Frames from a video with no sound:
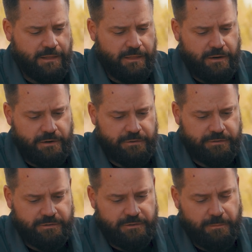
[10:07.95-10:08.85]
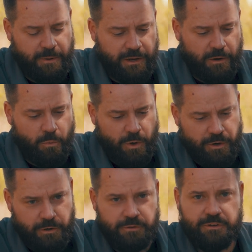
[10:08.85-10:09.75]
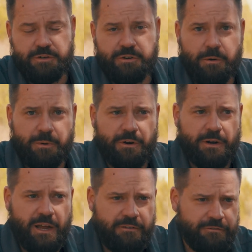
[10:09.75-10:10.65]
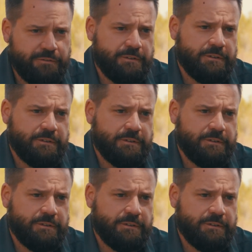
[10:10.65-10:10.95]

depending on what you're using to sharpen your knife,